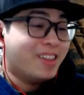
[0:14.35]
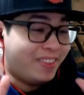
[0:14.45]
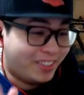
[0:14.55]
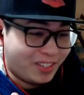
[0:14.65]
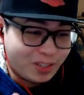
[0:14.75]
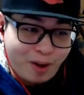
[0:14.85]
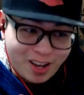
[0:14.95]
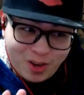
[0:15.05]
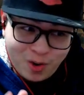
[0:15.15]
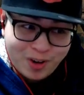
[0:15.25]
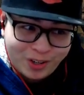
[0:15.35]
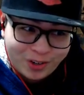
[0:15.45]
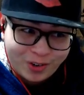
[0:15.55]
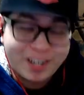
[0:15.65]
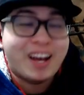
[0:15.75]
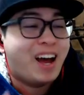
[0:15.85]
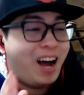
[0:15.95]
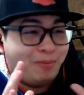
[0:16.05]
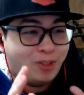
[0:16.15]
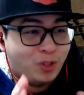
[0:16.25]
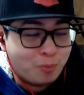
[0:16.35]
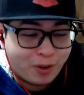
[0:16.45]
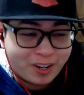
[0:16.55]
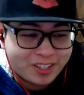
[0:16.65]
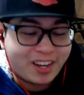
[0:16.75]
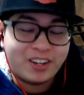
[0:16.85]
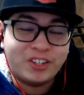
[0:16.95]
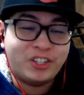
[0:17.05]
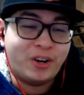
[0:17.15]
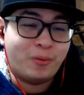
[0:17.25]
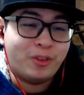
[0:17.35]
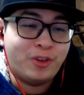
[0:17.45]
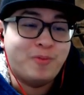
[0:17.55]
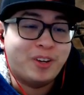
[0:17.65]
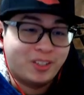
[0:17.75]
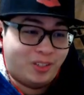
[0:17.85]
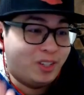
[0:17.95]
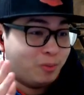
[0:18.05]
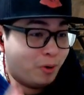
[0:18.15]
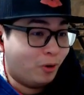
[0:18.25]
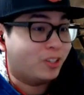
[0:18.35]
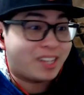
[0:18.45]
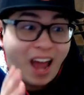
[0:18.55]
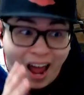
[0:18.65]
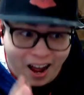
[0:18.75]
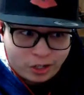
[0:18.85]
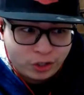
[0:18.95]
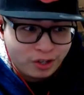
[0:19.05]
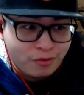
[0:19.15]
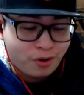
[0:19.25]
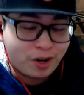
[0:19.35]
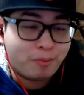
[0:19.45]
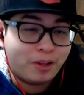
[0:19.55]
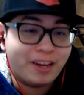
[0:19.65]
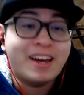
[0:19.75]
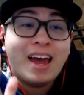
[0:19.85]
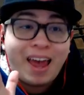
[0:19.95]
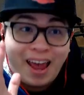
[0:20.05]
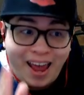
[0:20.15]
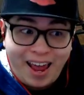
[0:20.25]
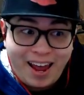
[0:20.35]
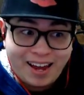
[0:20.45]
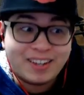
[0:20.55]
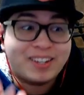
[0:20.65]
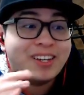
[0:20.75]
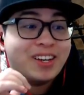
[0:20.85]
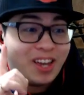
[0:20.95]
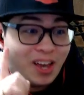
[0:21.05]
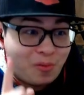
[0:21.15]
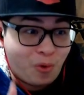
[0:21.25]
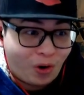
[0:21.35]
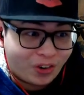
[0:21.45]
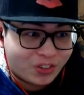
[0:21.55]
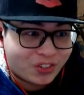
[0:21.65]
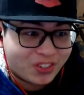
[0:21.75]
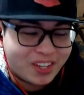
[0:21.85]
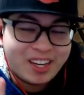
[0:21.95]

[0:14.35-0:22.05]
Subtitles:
This is my human druid. I'm super excited to share it with you because this build is actually fun to play, and it works.